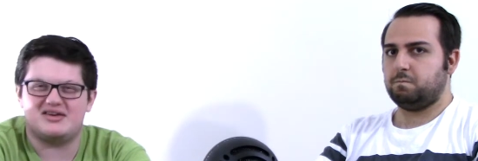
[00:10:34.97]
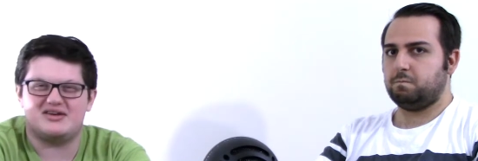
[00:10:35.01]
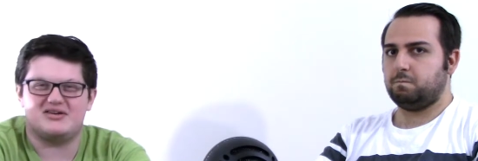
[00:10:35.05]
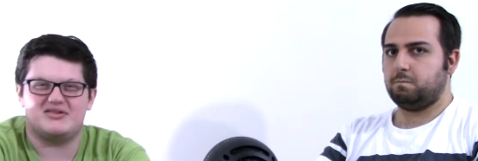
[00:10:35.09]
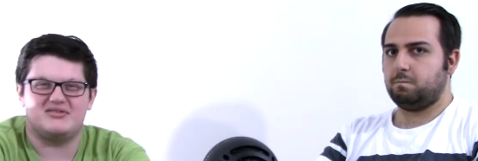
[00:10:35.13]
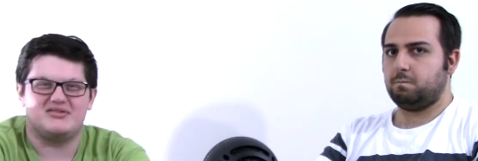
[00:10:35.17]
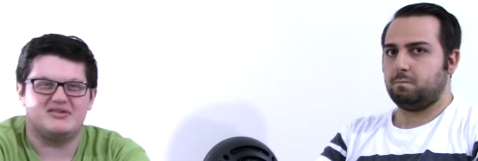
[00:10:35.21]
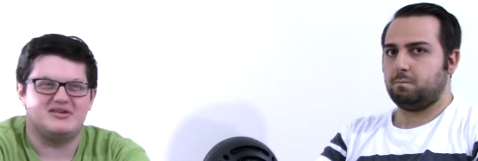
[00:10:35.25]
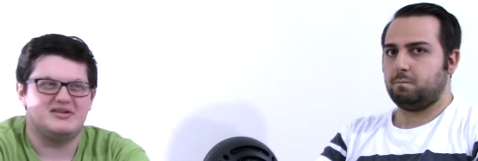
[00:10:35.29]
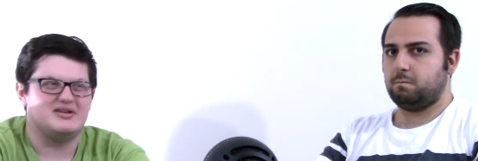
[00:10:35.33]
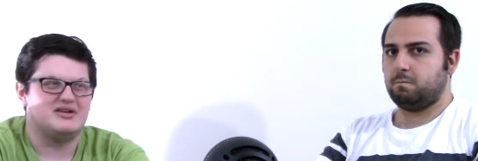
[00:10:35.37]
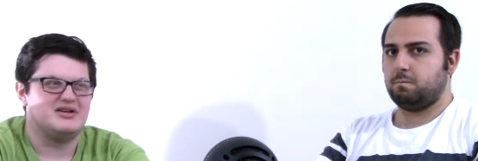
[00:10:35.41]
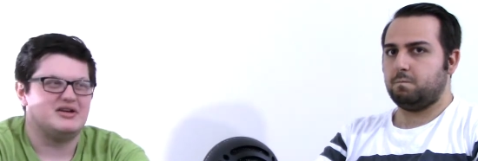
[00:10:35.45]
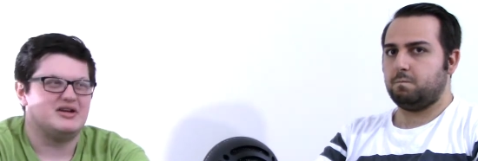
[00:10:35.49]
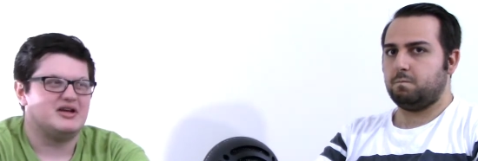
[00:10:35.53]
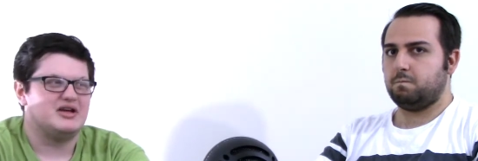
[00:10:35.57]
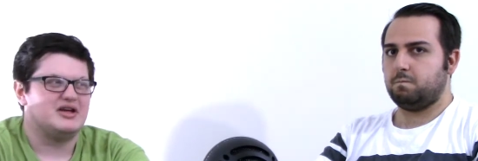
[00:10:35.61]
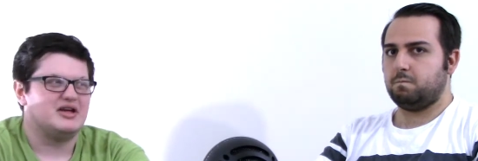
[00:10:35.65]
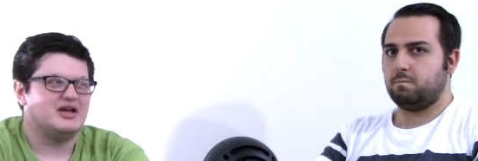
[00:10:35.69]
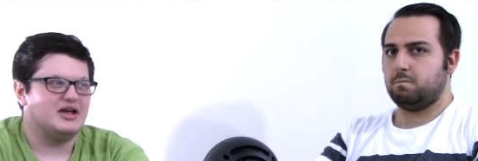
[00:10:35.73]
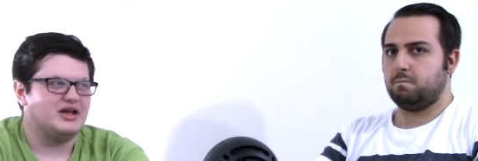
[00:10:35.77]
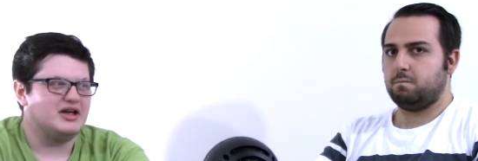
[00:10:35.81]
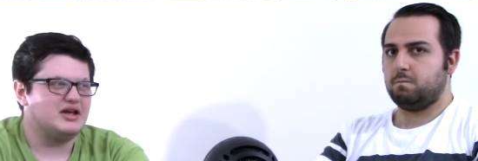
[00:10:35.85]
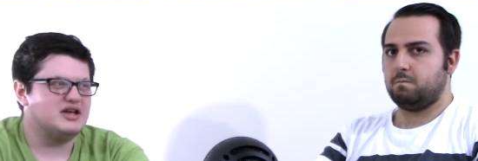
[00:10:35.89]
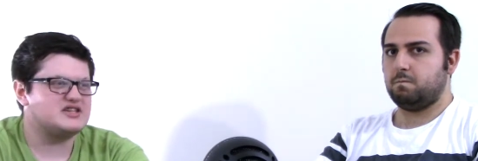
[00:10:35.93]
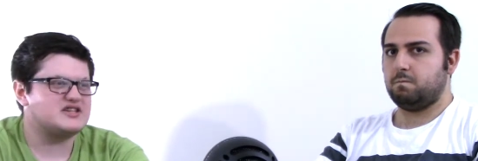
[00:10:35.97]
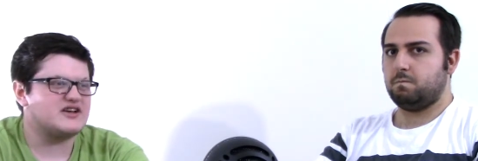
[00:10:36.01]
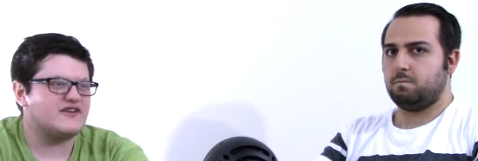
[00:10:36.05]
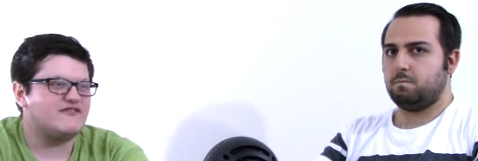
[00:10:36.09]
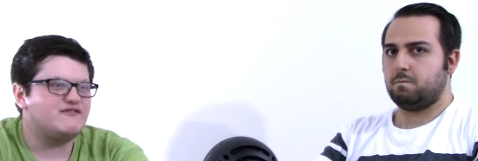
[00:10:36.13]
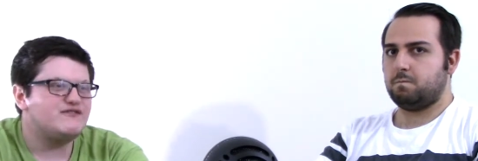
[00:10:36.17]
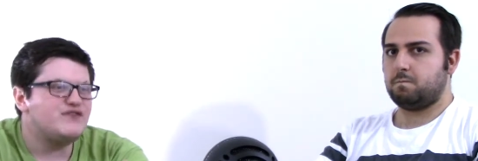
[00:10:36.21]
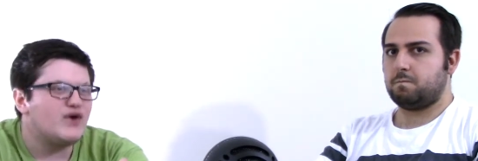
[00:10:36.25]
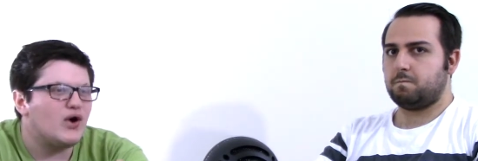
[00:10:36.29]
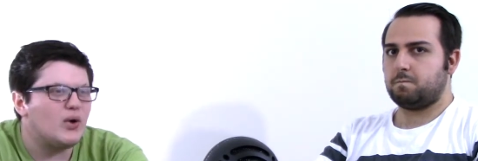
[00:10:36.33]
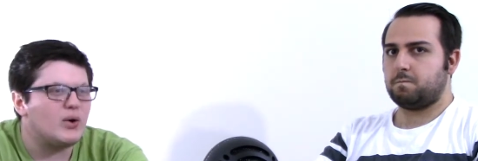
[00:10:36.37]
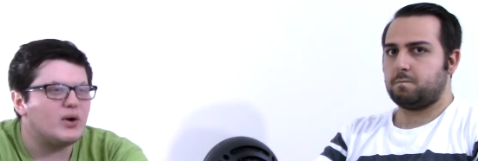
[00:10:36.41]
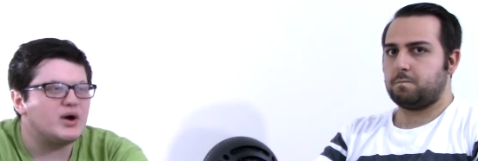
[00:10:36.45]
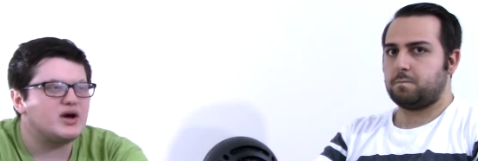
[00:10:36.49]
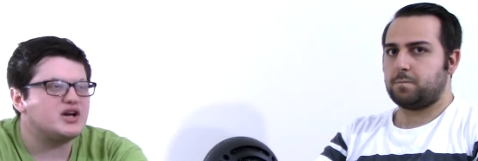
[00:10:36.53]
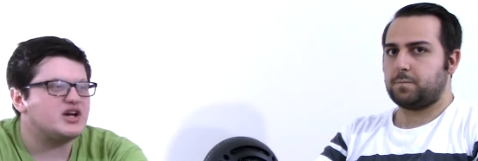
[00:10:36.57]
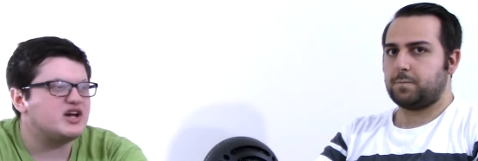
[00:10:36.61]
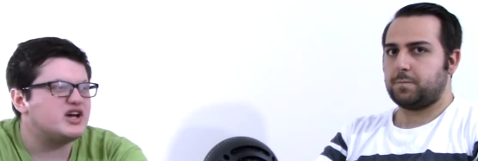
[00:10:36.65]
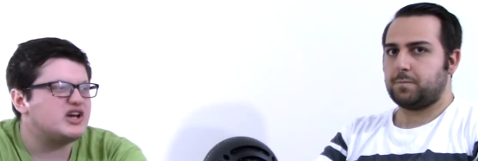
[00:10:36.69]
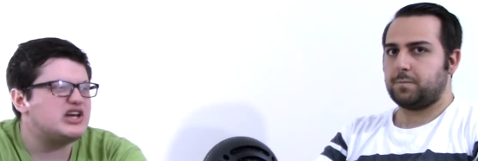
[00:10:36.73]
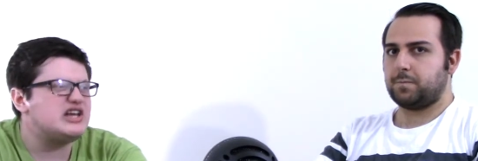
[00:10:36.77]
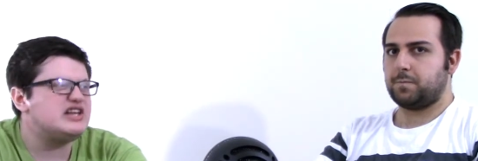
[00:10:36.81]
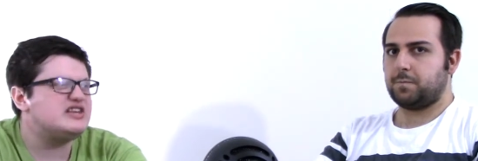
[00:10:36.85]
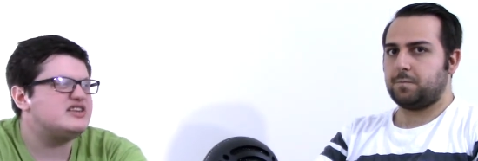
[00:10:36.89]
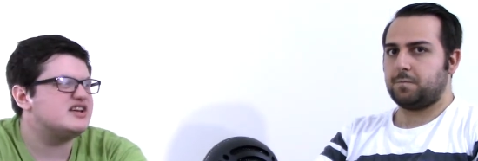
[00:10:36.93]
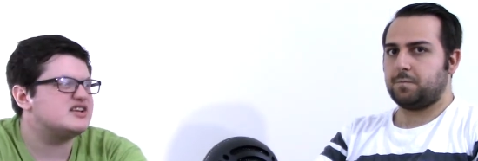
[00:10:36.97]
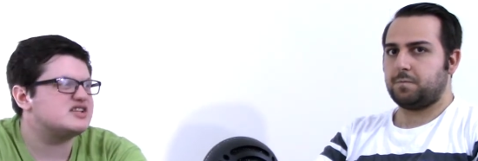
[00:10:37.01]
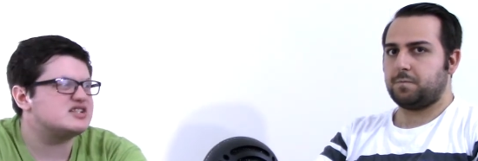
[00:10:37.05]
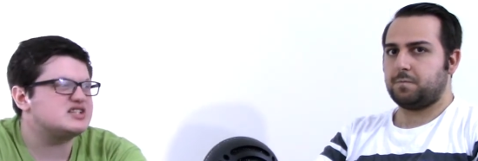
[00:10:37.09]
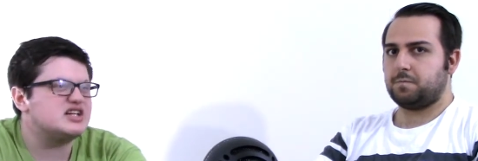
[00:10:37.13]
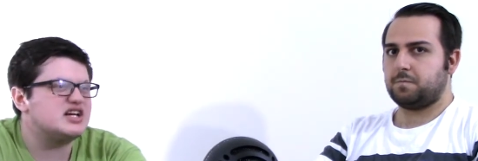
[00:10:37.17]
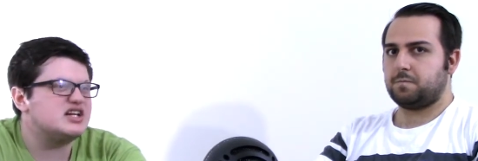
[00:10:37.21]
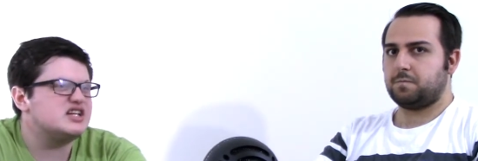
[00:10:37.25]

Speaker 1: you. He's a foreigner. He doesn't